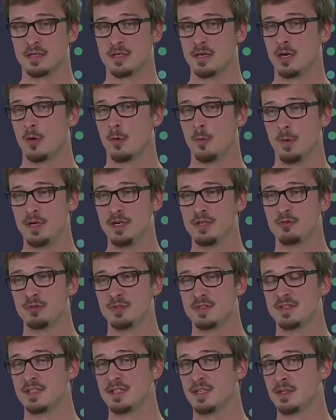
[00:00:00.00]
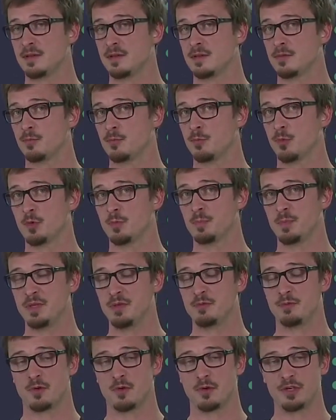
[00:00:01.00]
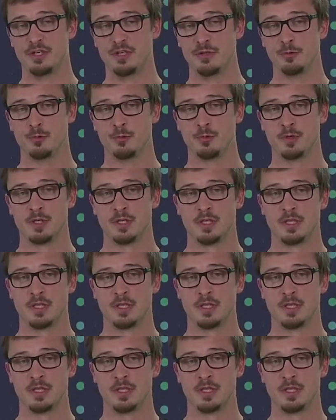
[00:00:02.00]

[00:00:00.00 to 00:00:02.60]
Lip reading: how interesting it would be for you.